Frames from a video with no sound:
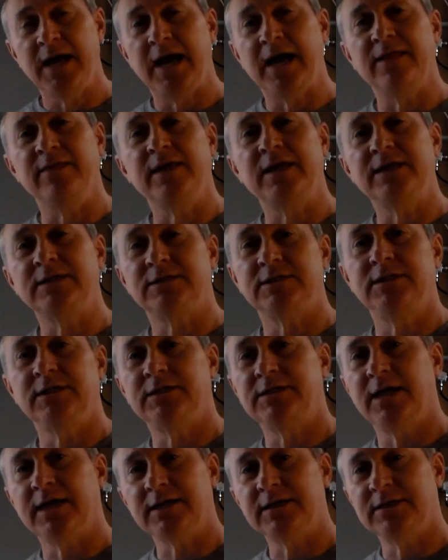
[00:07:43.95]
and then it's
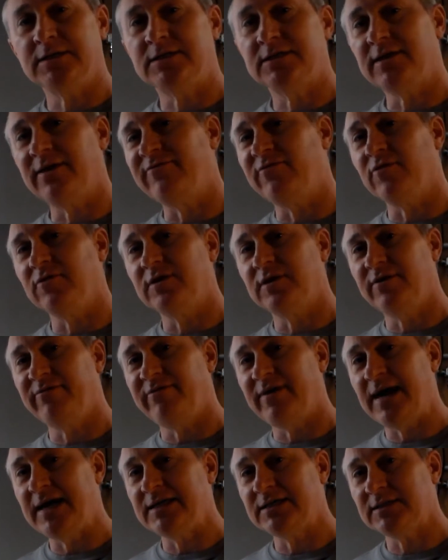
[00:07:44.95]
detected several
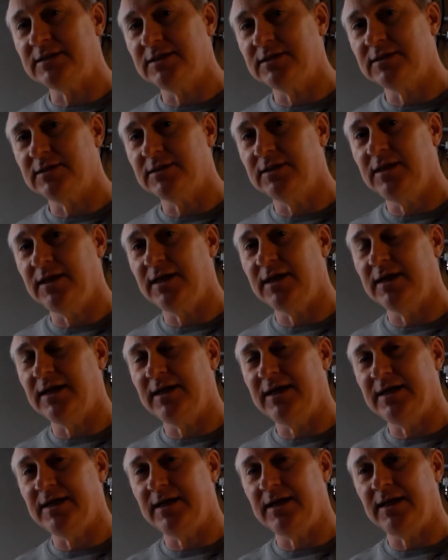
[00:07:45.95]
devices that
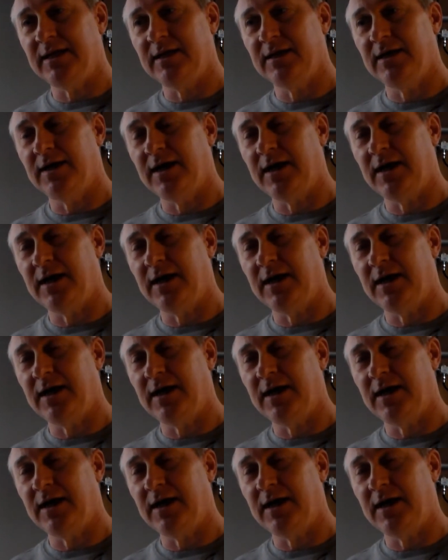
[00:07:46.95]
it